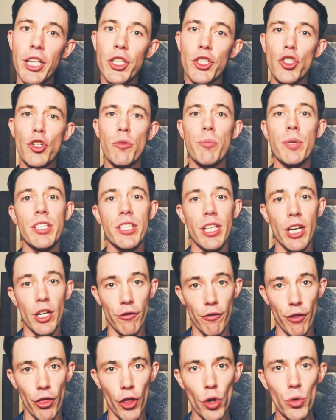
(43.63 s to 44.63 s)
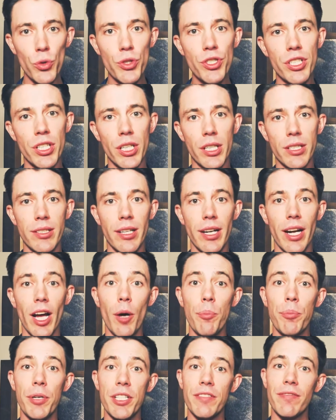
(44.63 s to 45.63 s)
instruments out of those six that
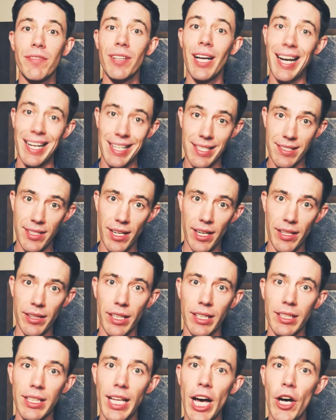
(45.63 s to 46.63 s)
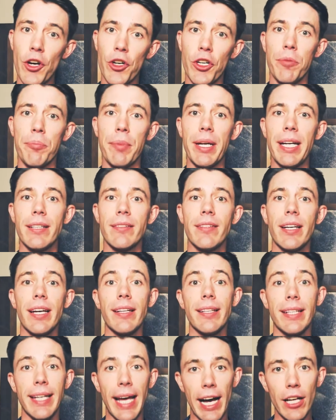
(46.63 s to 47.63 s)
help us fly inside the cloud and
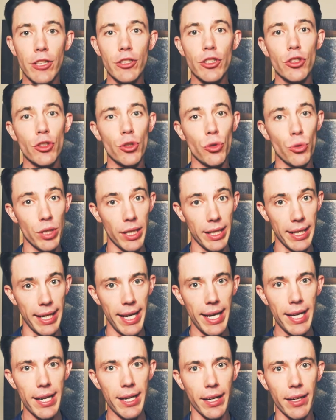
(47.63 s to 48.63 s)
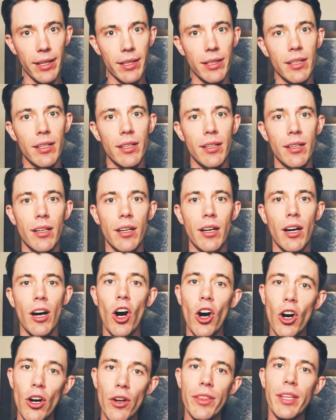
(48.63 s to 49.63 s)
maintain the altitude and heading
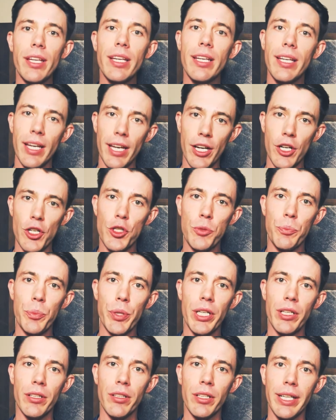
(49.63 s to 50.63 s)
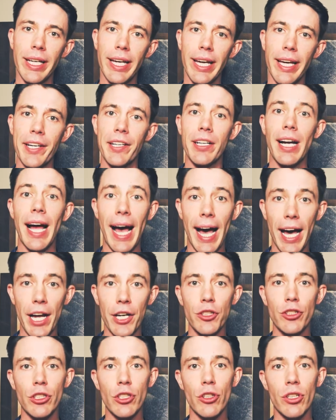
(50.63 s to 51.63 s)
are the airspeed indicator,
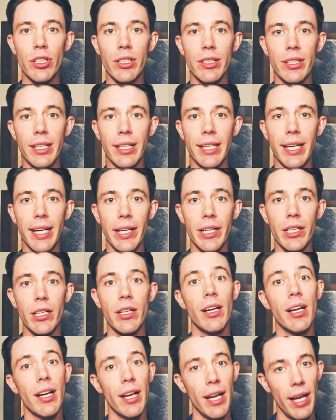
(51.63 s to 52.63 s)
attitude indicator,